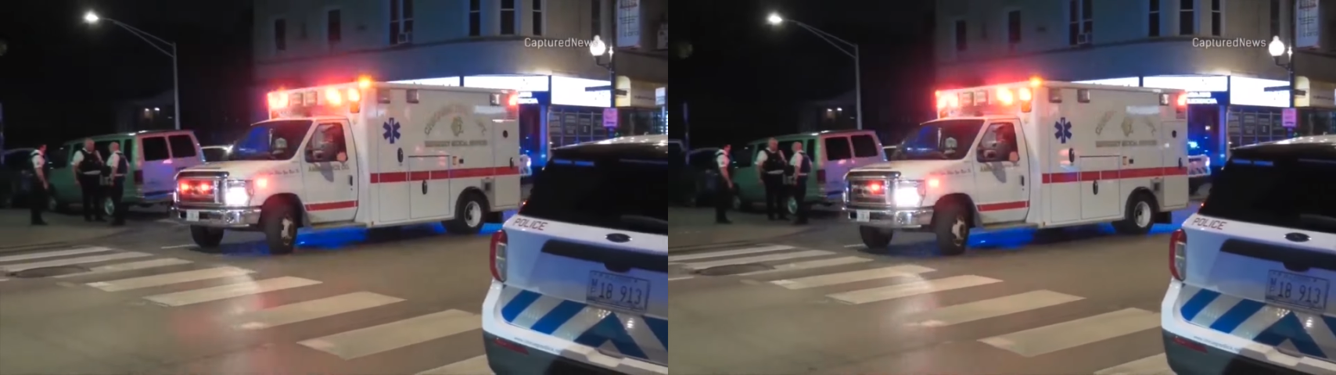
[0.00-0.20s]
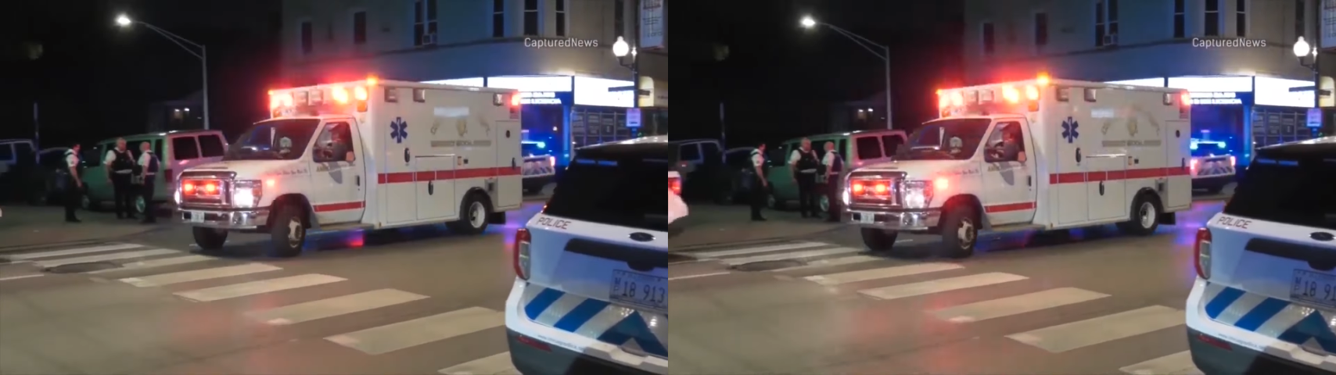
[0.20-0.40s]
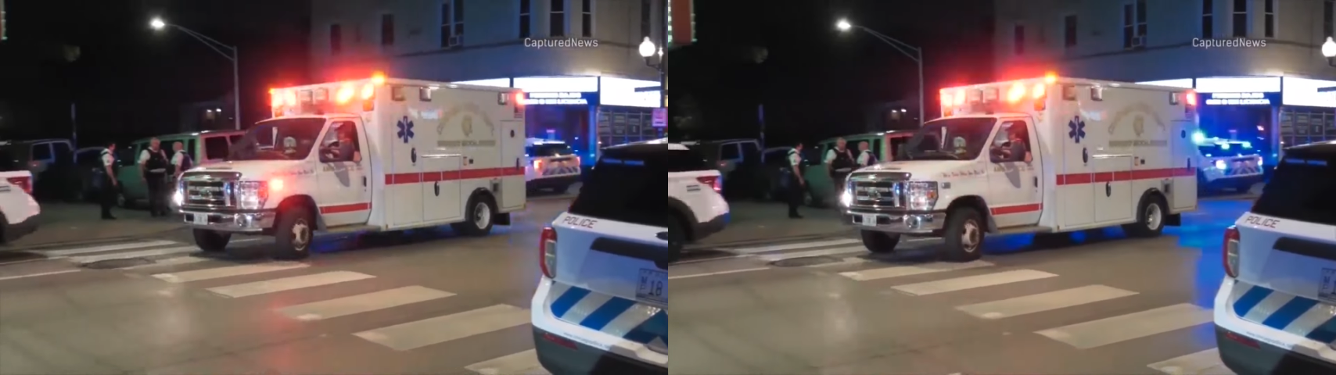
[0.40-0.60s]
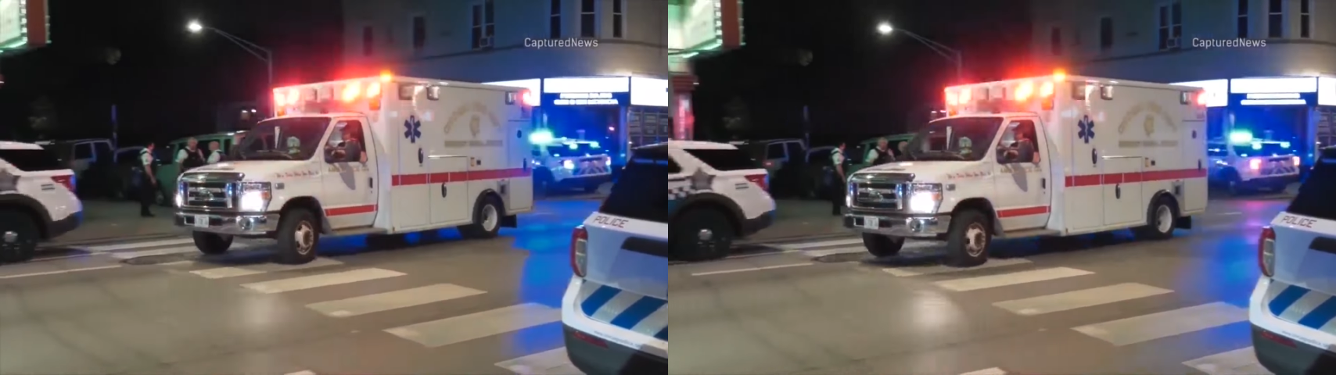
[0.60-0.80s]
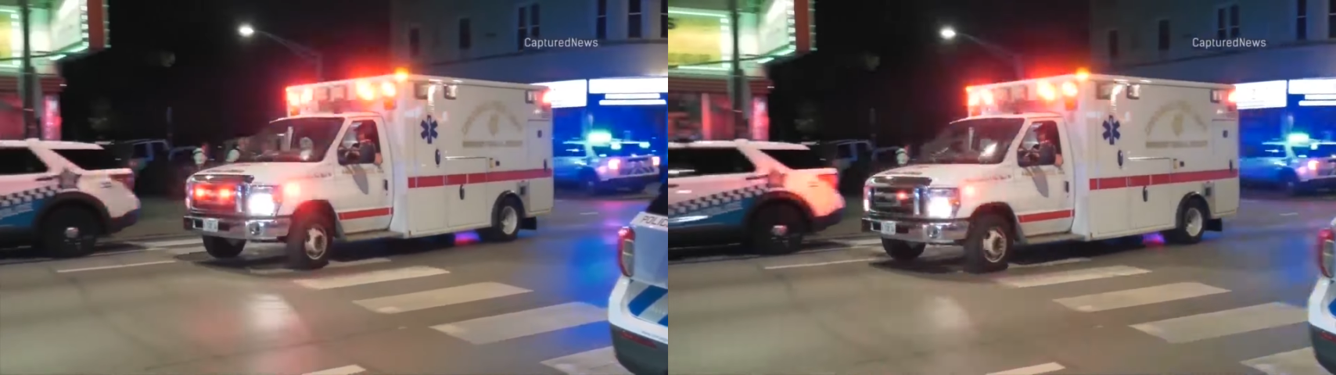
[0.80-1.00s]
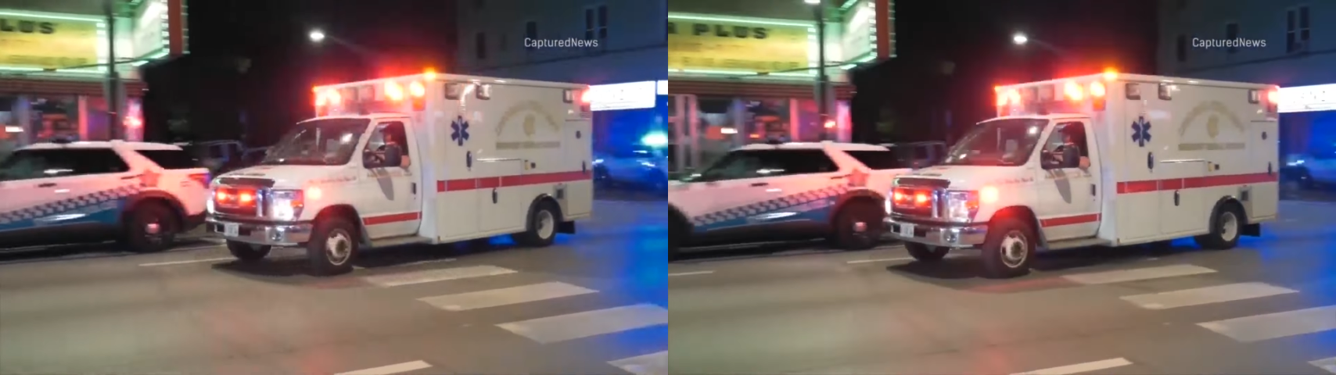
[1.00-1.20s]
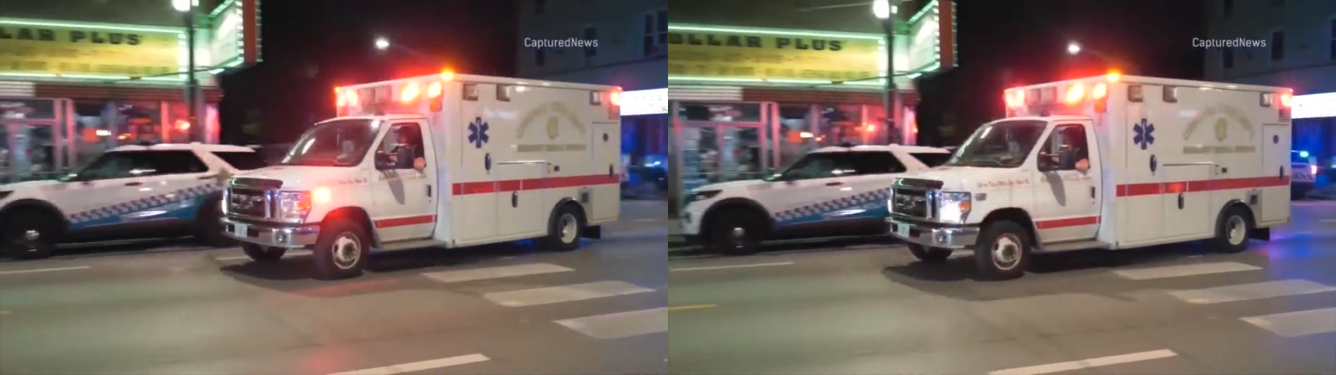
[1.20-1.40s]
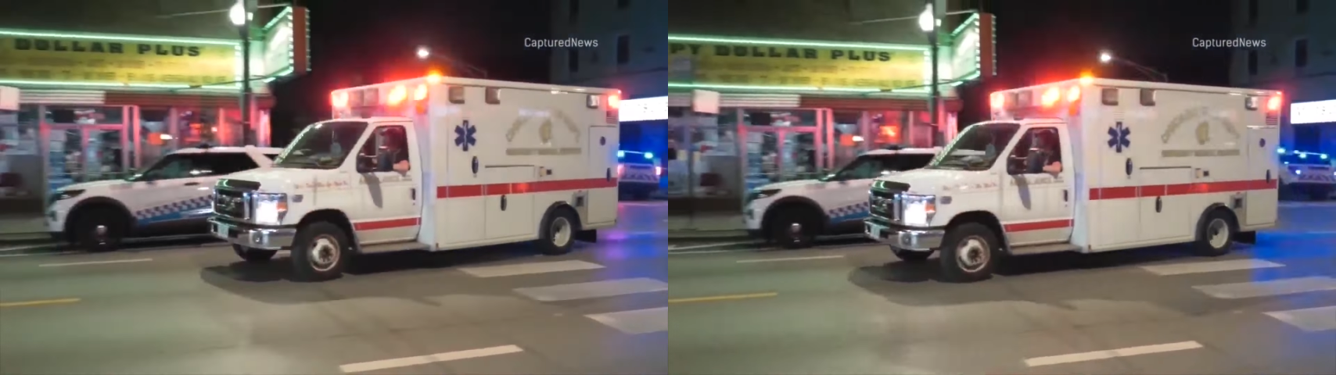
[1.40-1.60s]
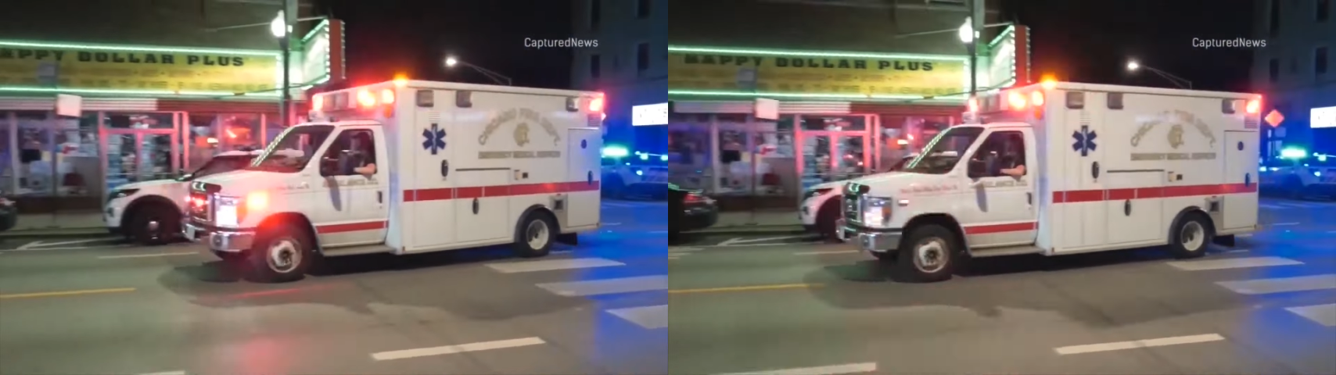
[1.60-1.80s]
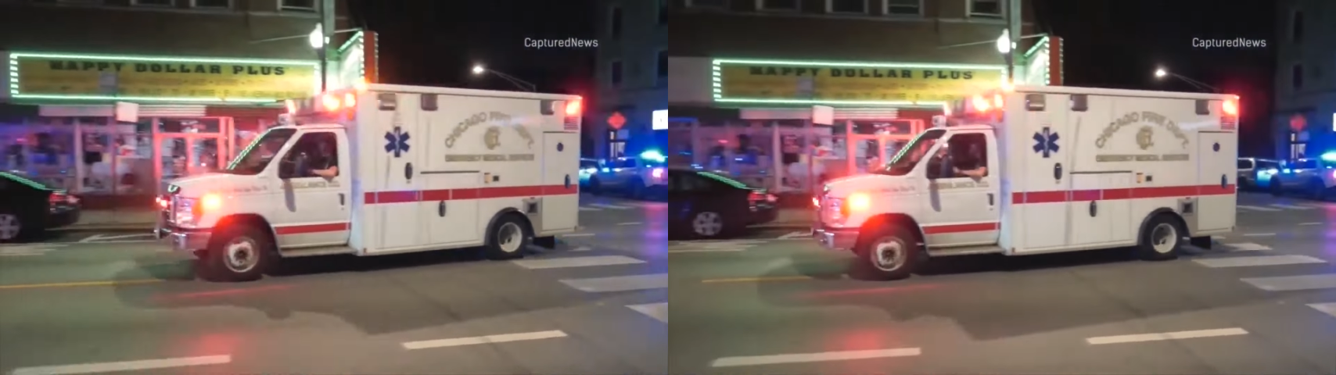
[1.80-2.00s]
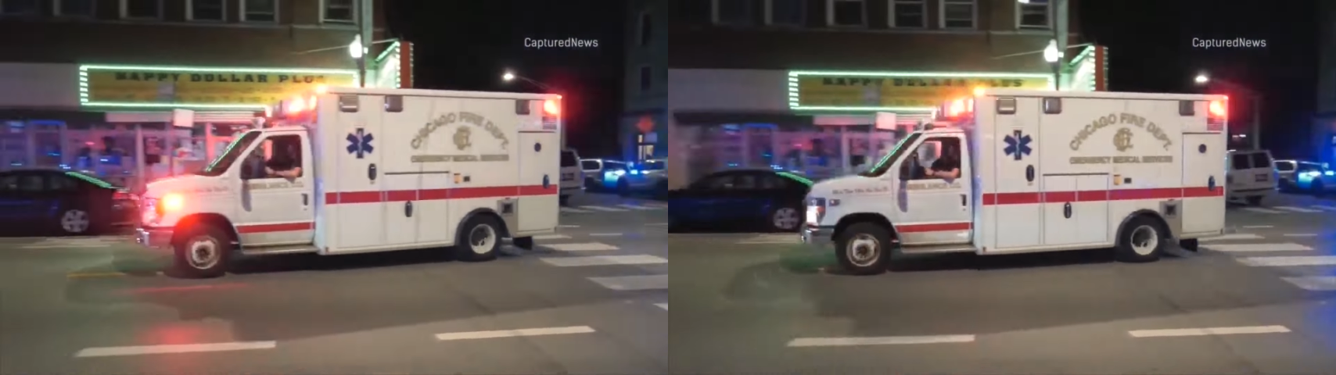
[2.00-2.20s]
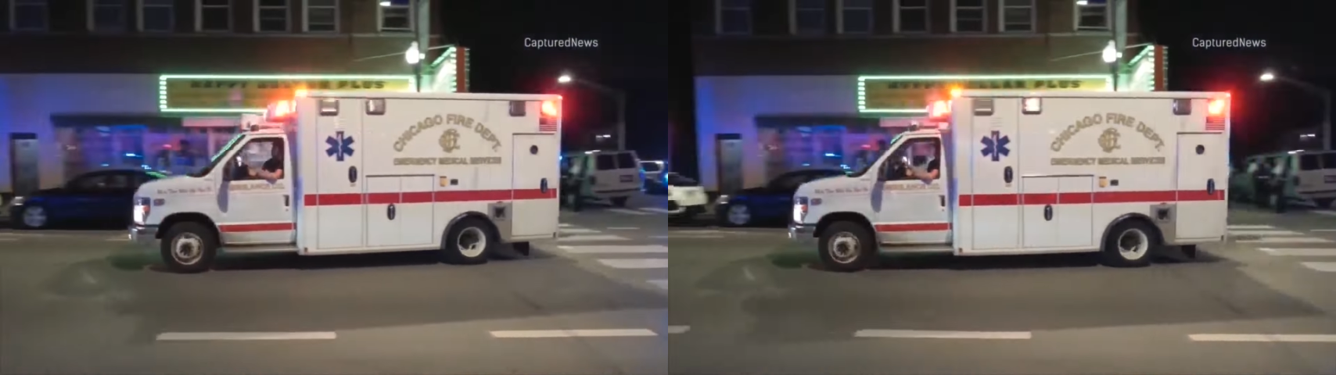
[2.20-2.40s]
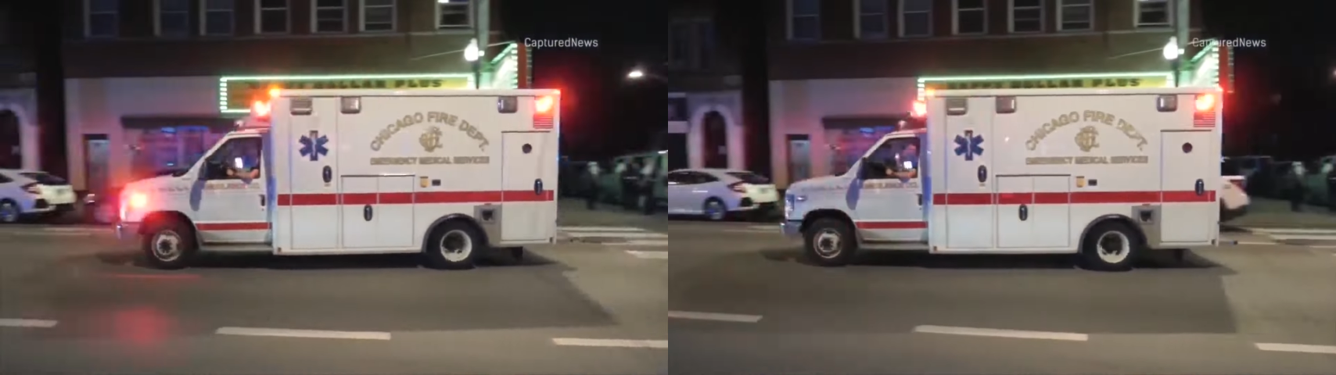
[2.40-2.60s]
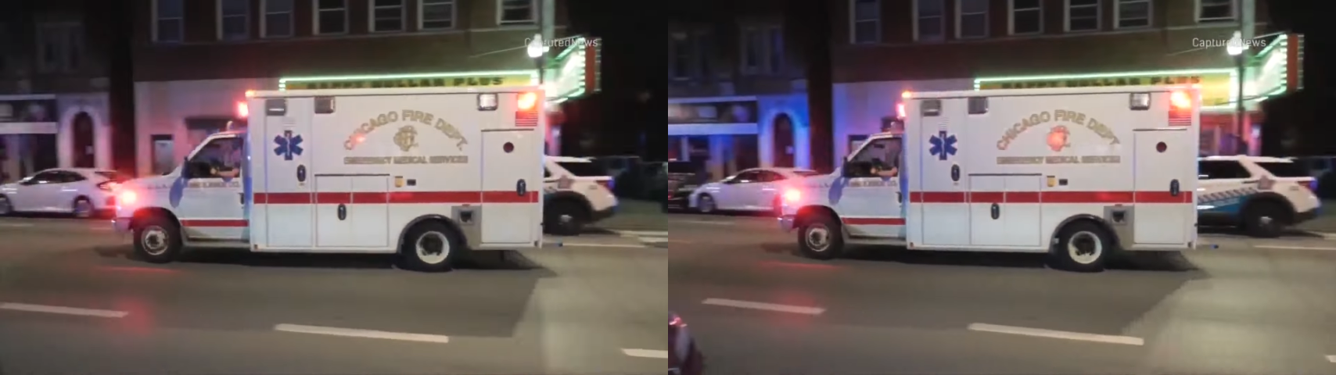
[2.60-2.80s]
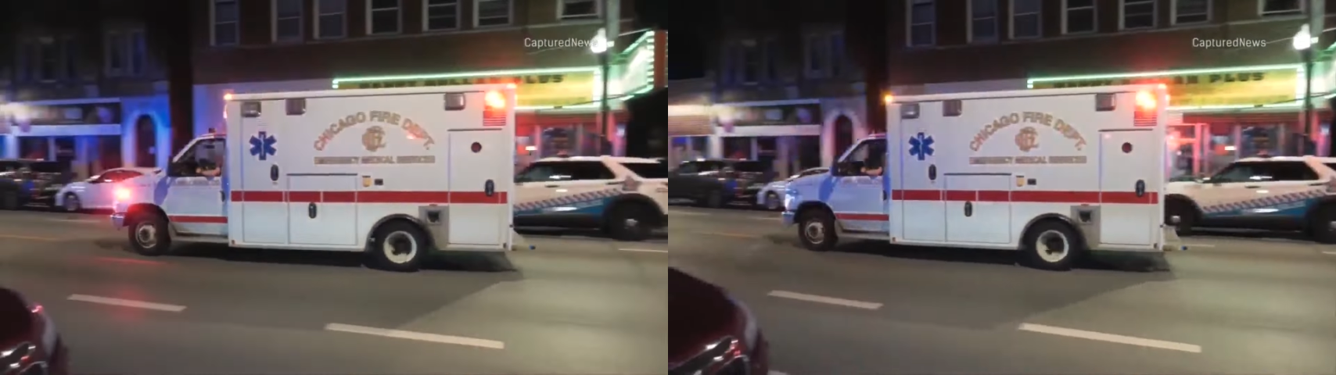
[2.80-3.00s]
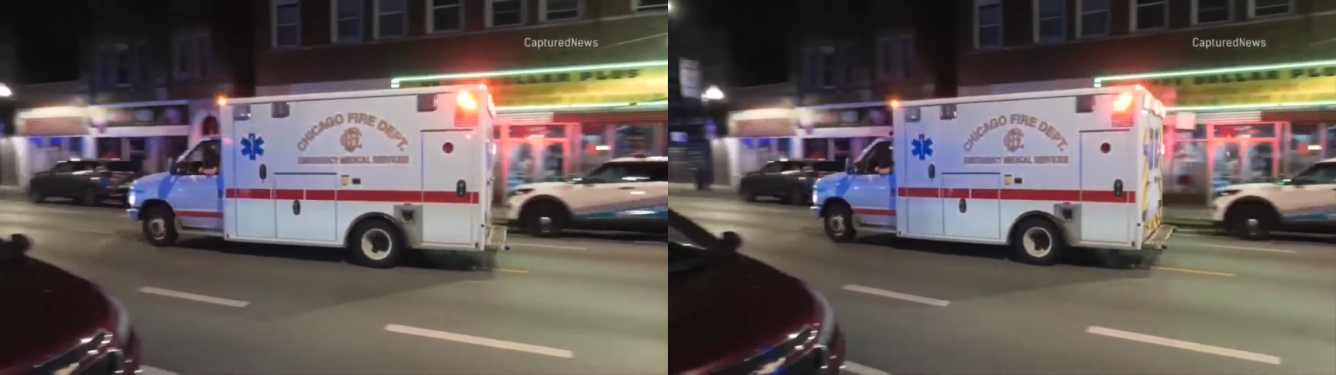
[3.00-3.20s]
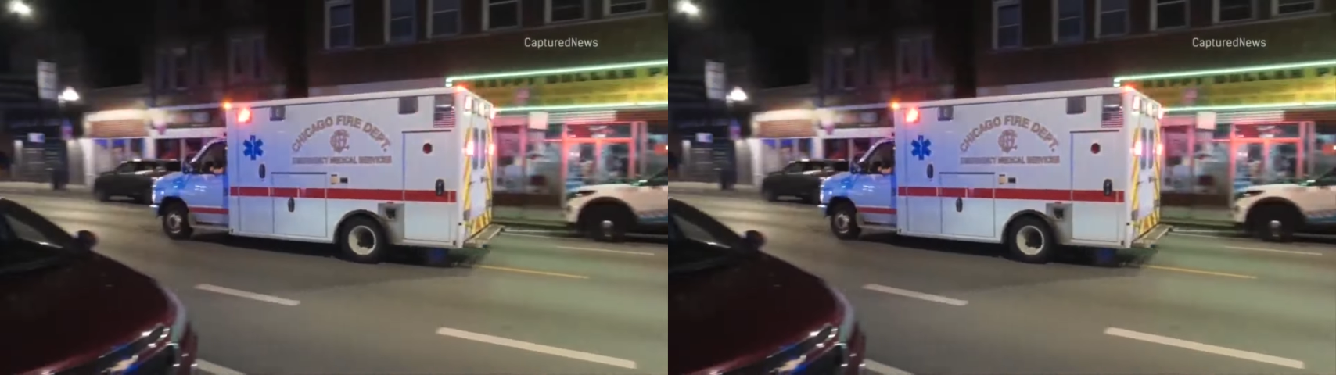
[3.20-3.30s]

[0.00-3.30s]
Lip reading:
[unreadable: no face in view]